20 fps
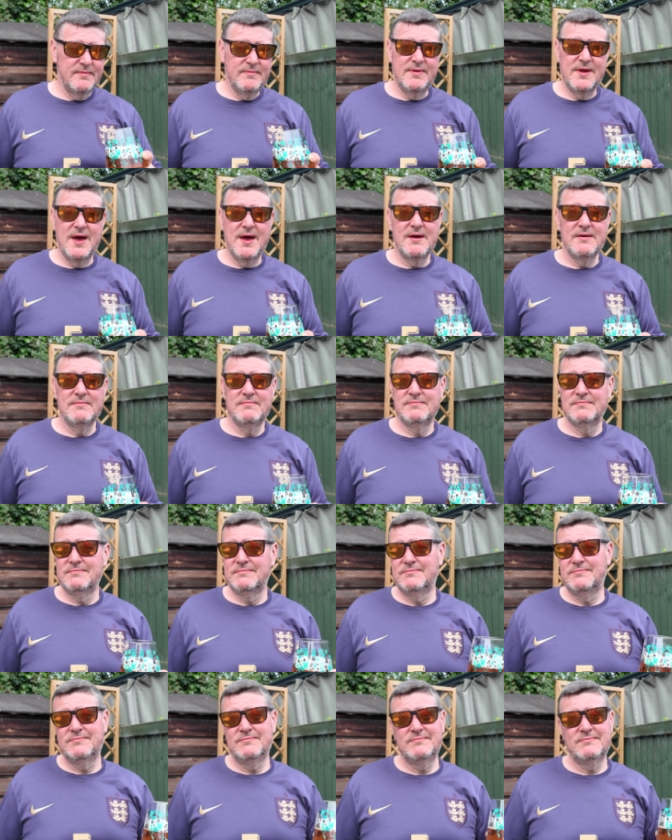yeah,
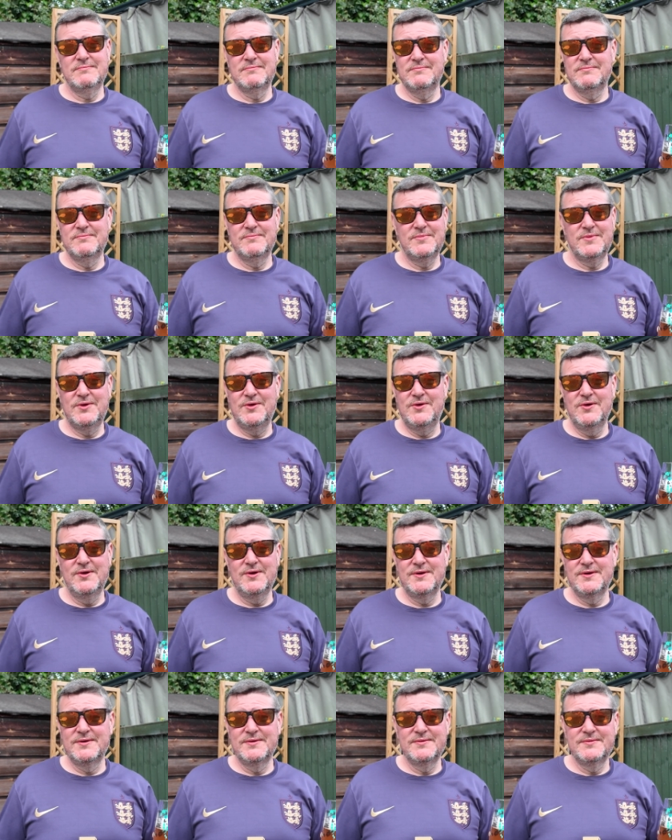
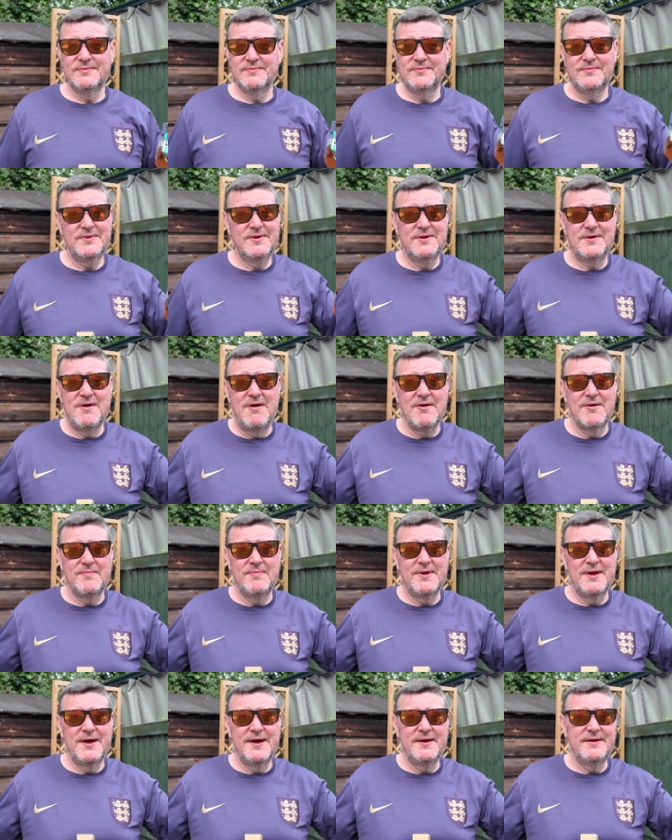good. Can't
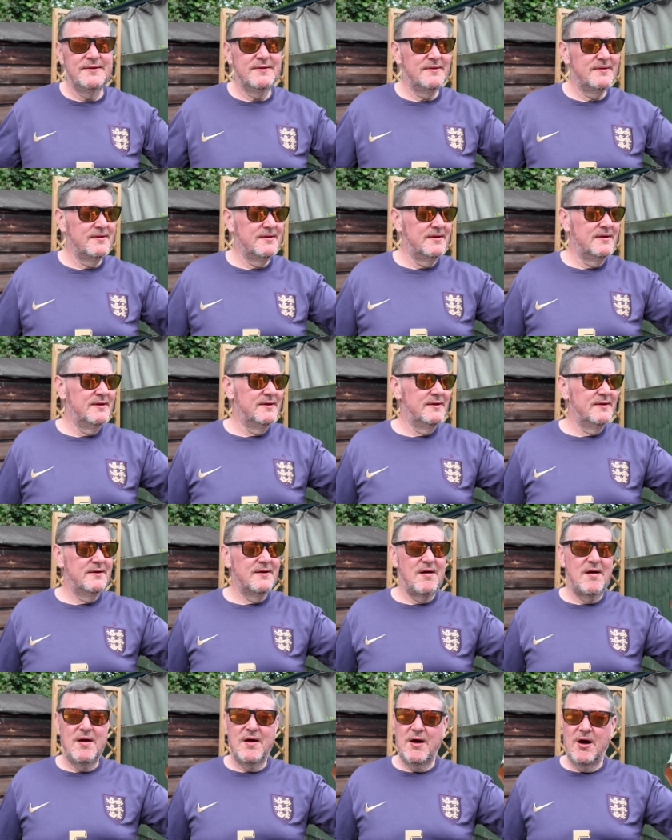complain.
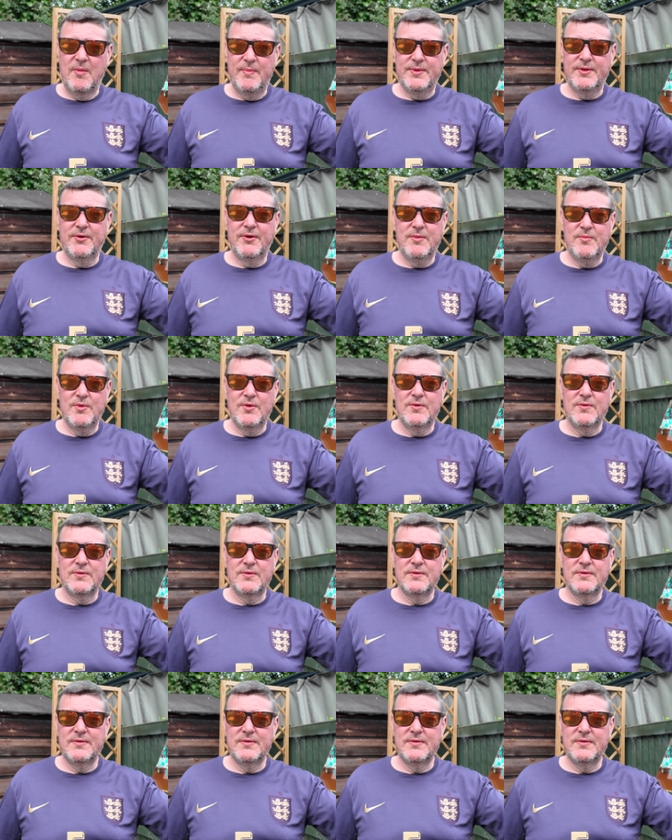I'll be doing more.